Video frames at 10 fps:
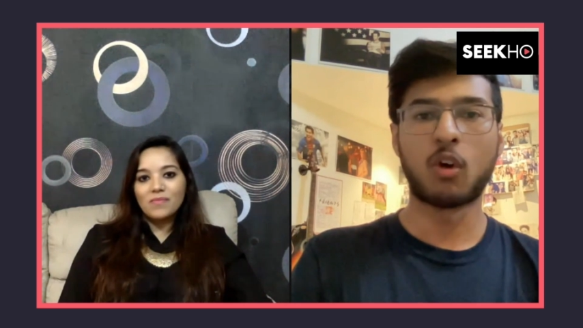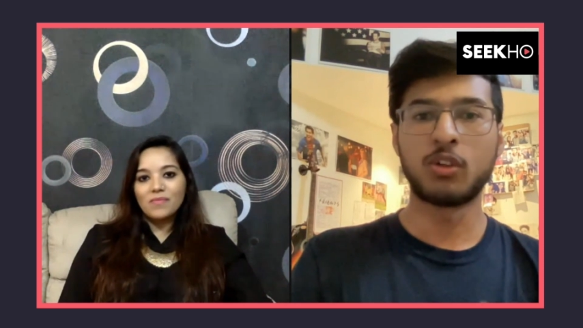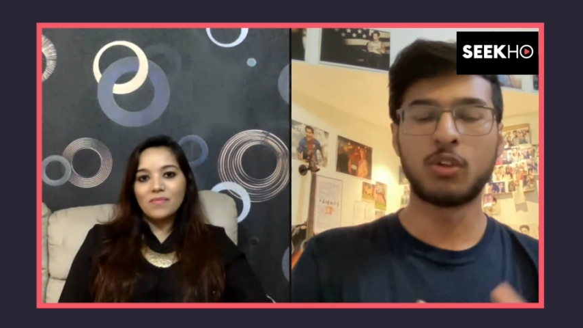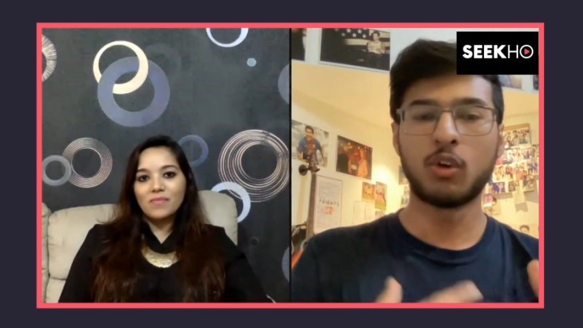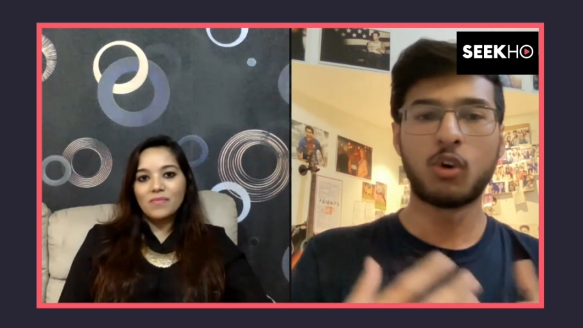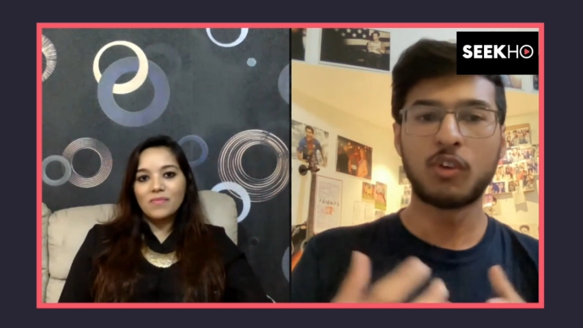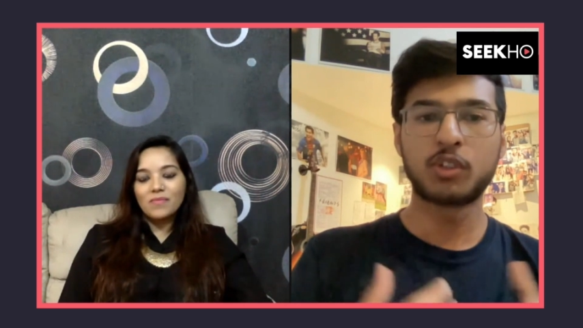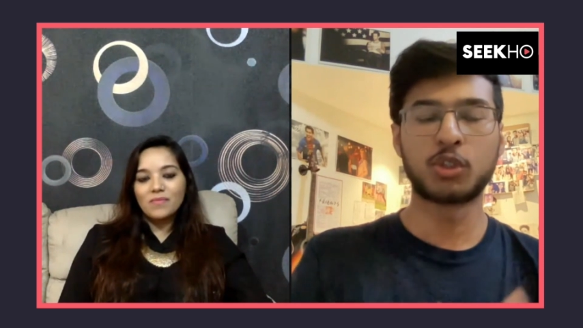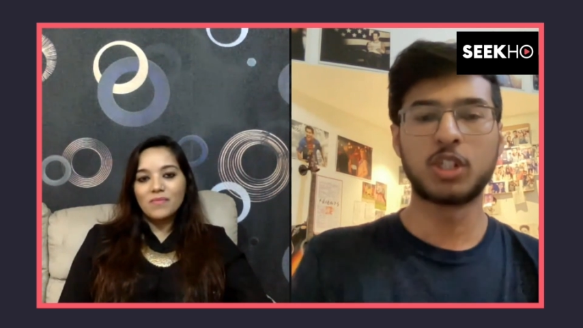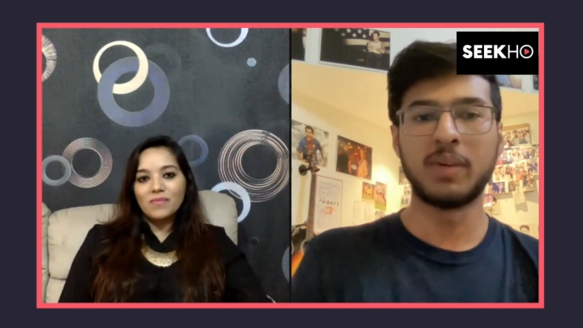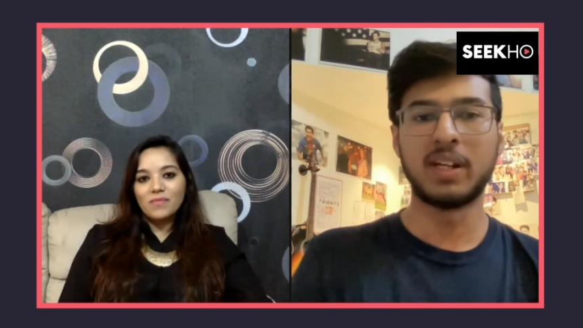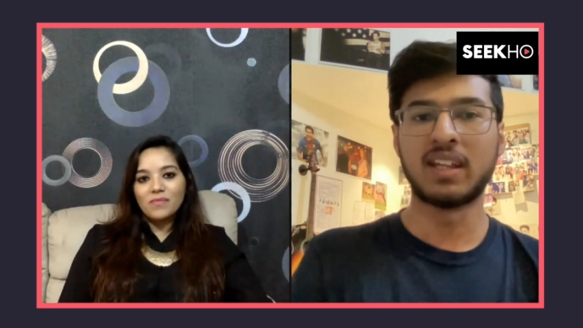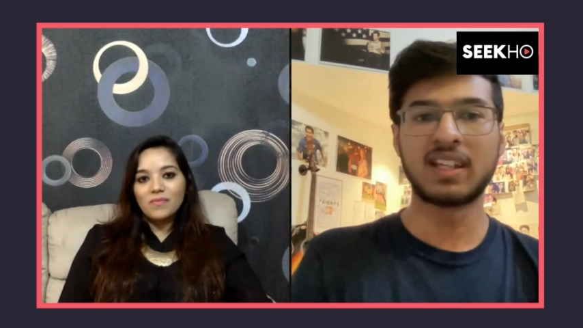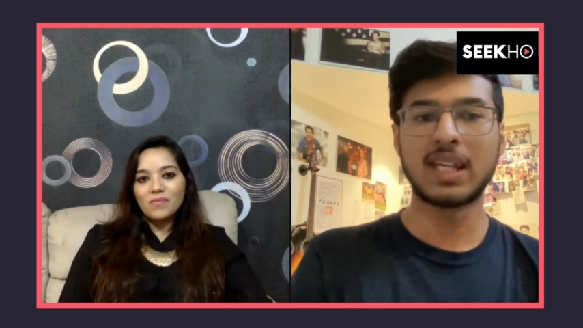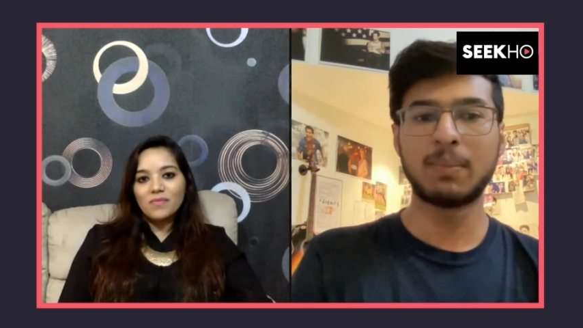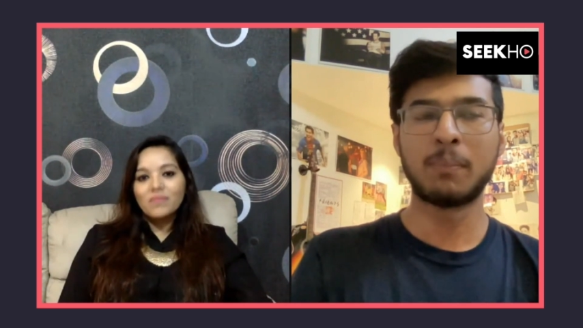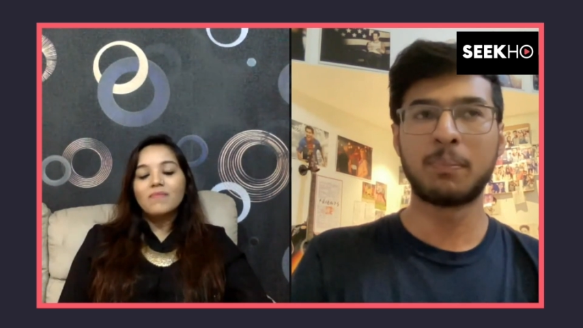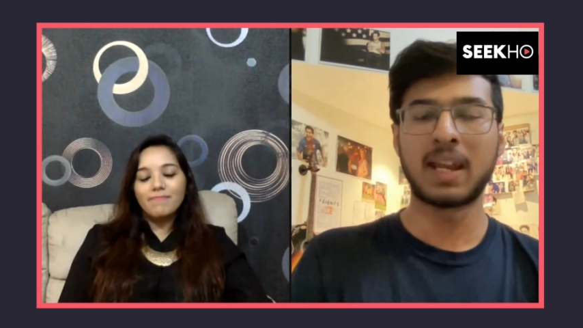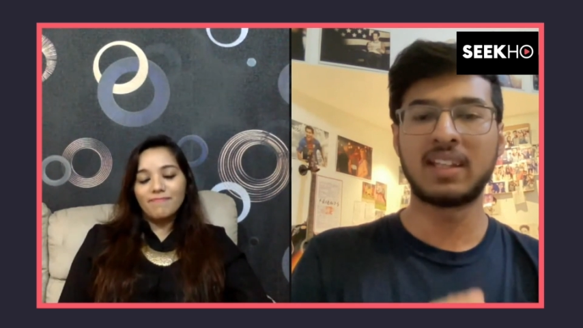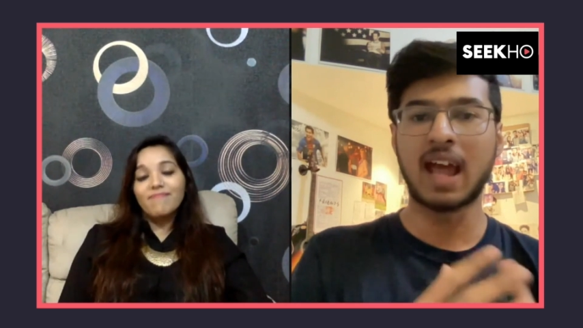Speaker 1: or you know over social media they keep
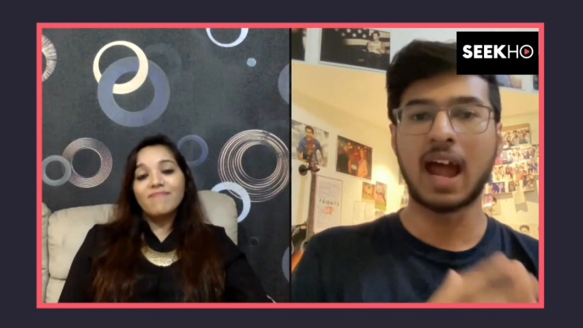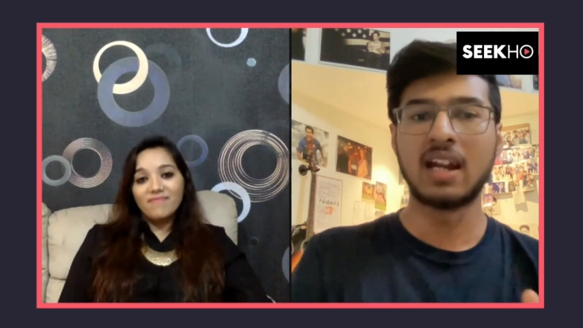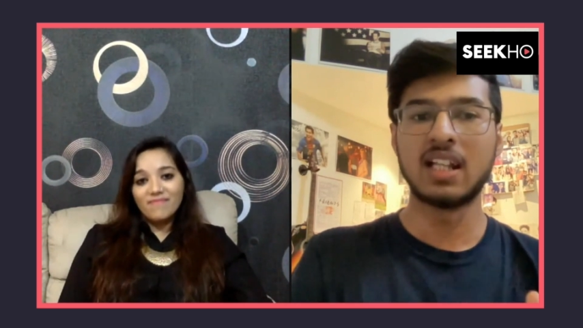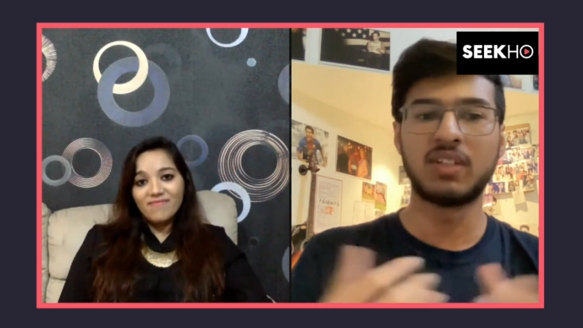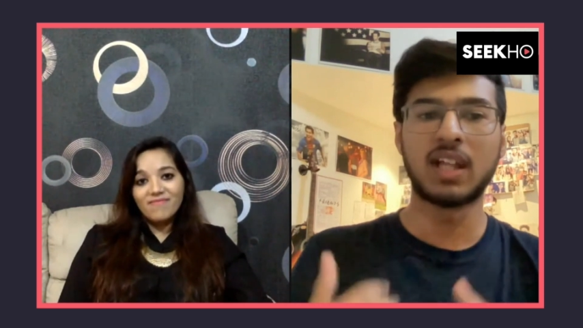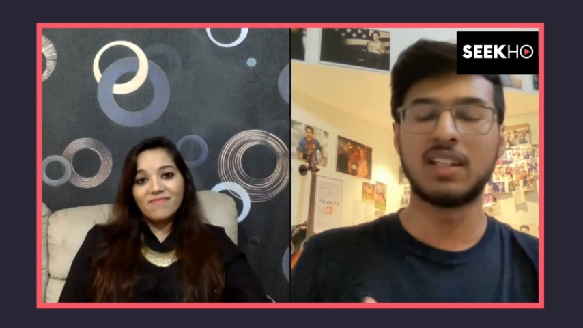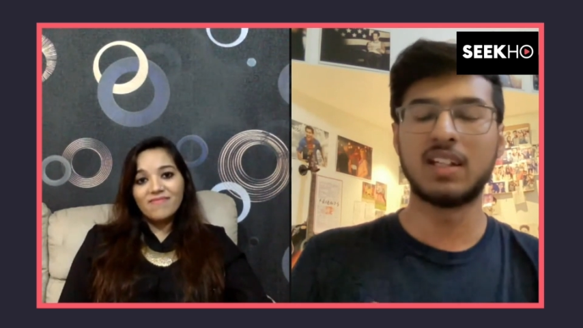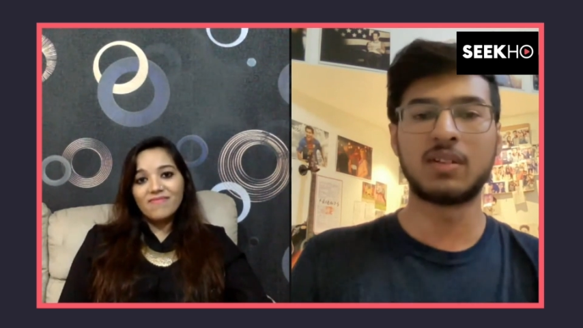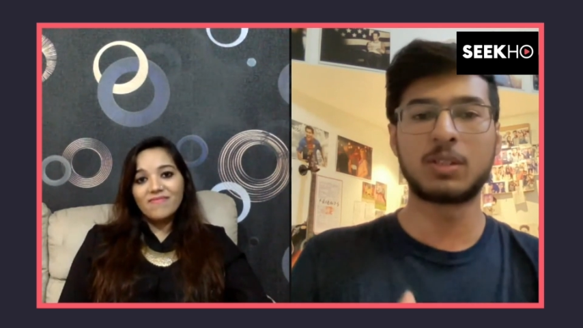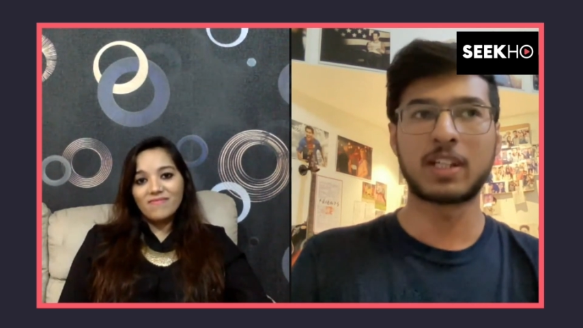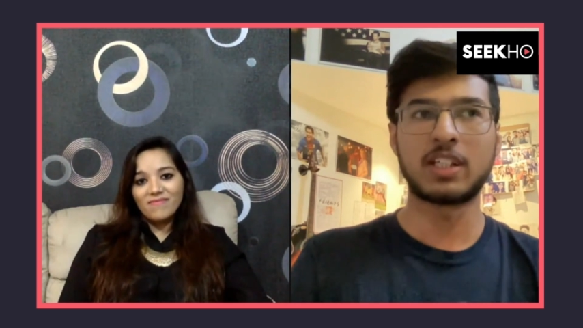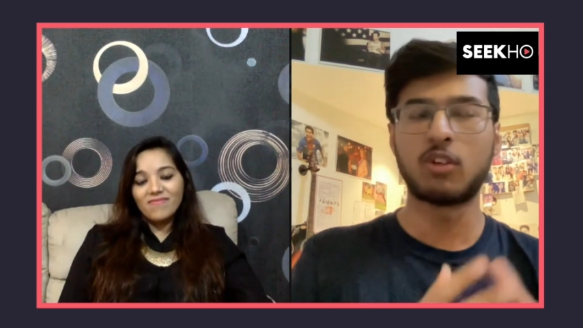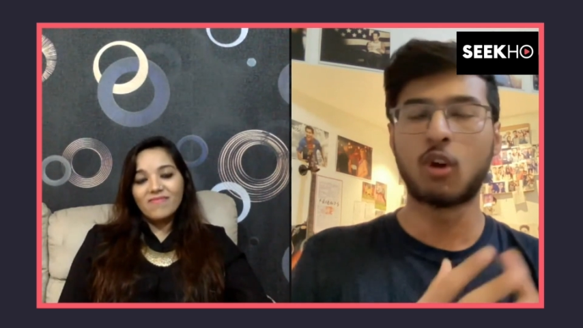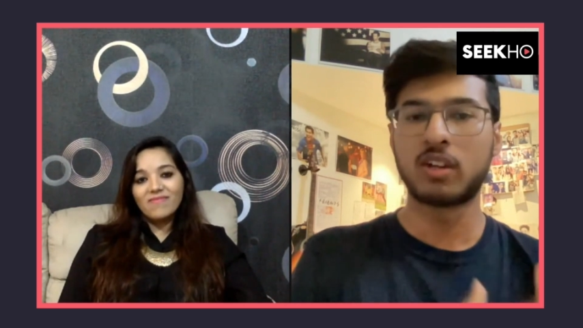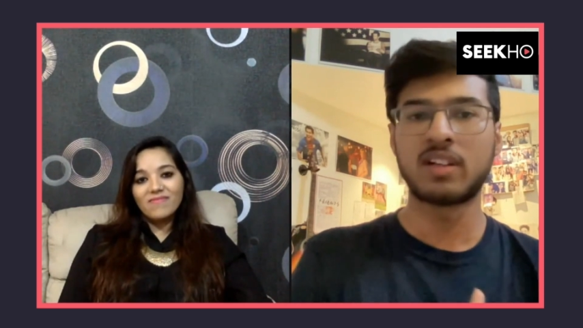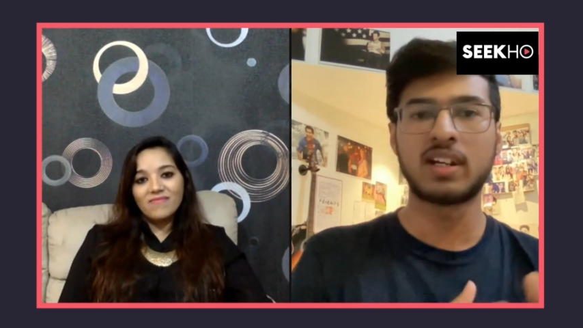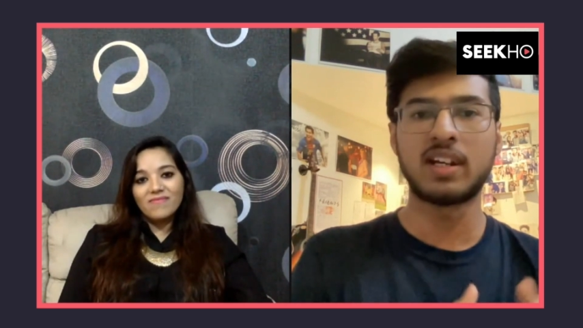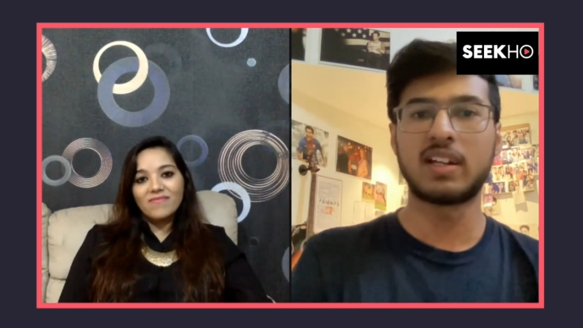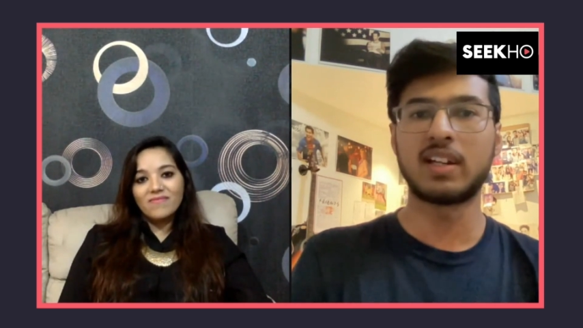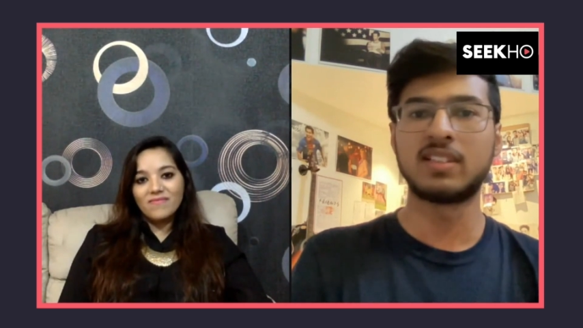comparing their handles with others especially content
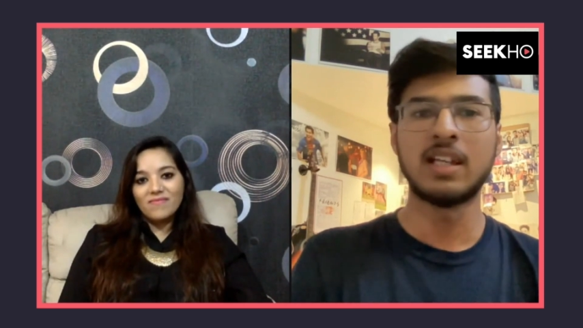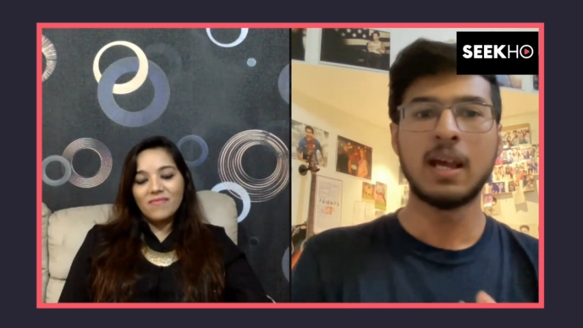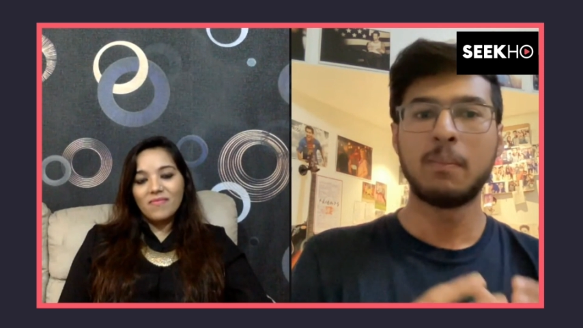creators